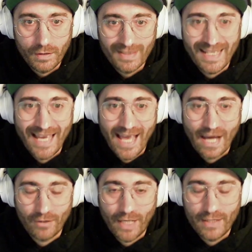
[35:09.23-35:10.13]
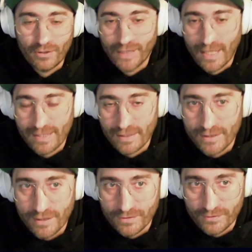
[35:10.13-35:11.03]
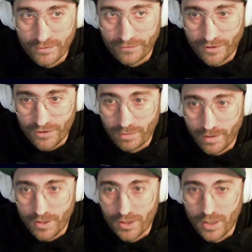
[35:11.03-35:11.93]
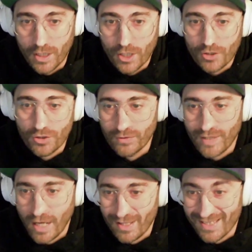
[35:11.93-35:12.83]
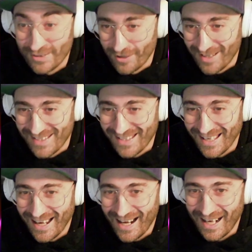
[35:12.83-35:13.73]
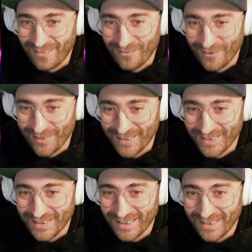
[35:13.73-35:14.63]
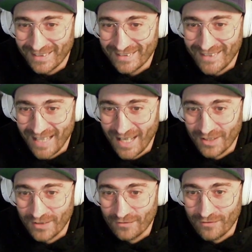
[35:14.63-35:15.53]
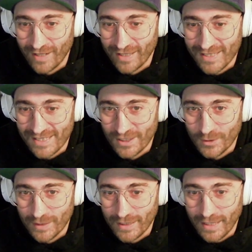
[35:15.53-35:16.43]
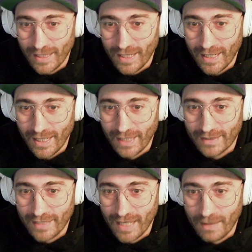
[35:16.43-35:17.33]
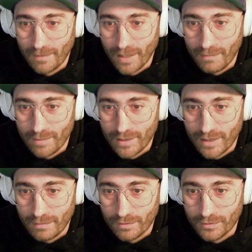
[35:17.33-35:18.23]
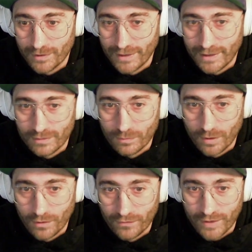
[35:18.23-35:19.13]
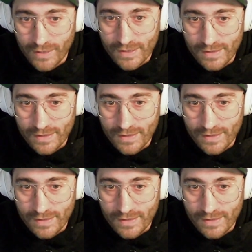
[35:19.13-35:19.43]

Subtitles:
Yeah, okay, sorry guys, I didn't refresh the page. So now asteroids are falling down very slowly and I might be able to hit one of these.